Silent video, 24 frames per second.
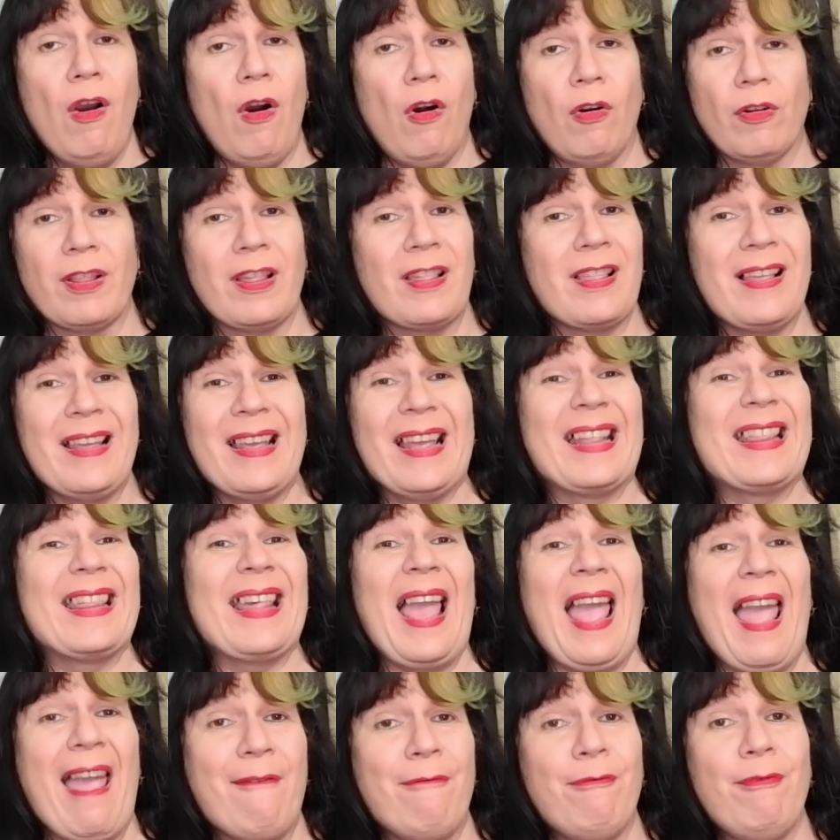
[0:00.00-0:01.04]
honestly, it's
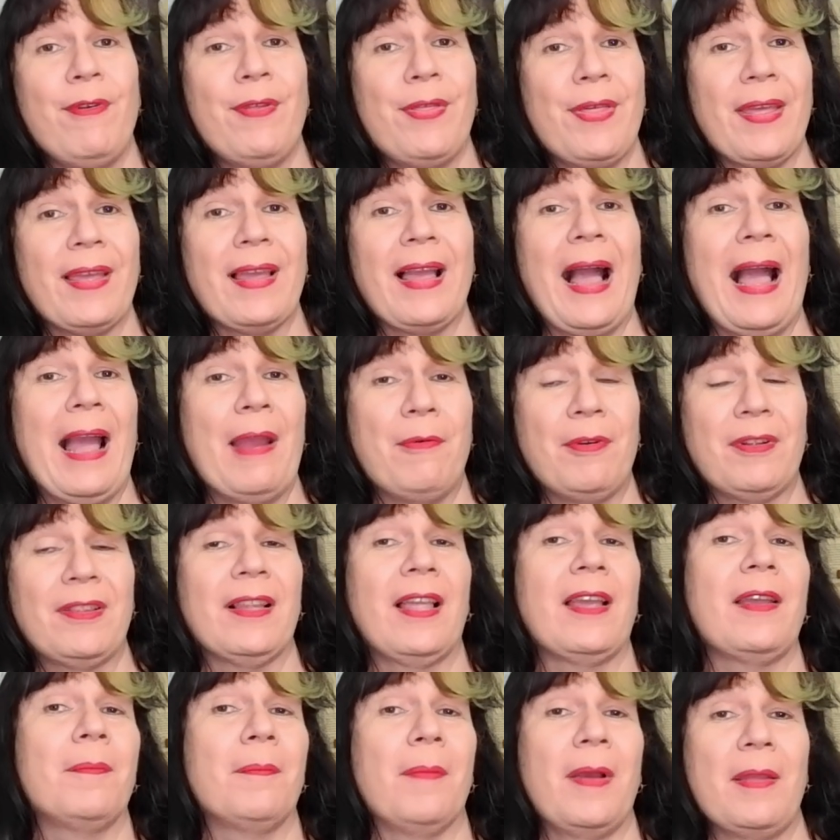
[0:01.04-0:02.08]
everything I would
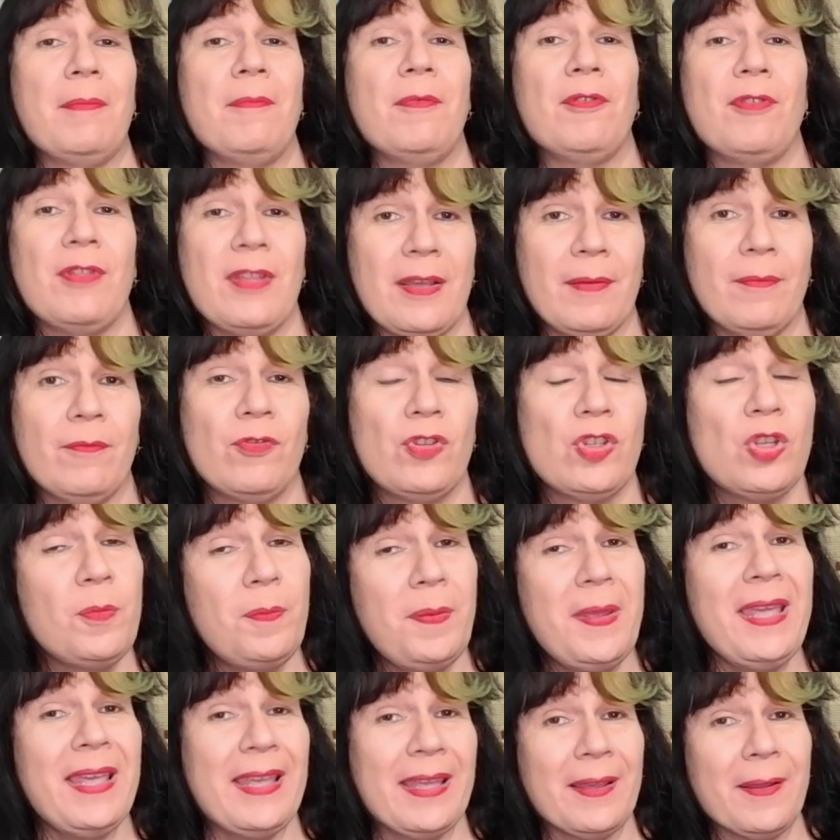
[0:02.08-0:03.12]
like my museum to
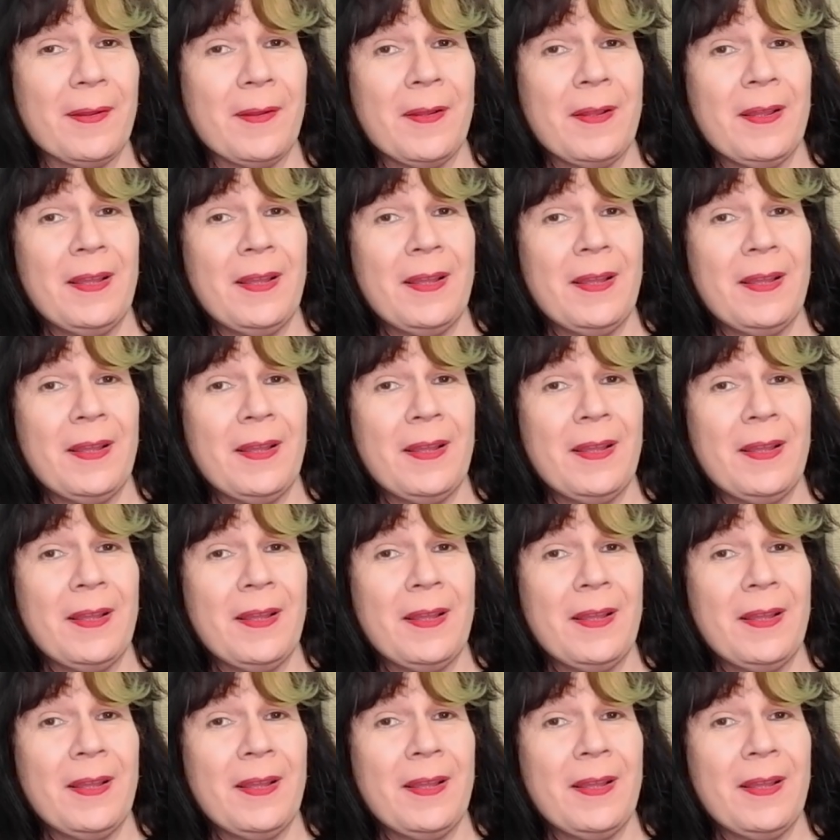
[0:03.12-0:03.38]
be.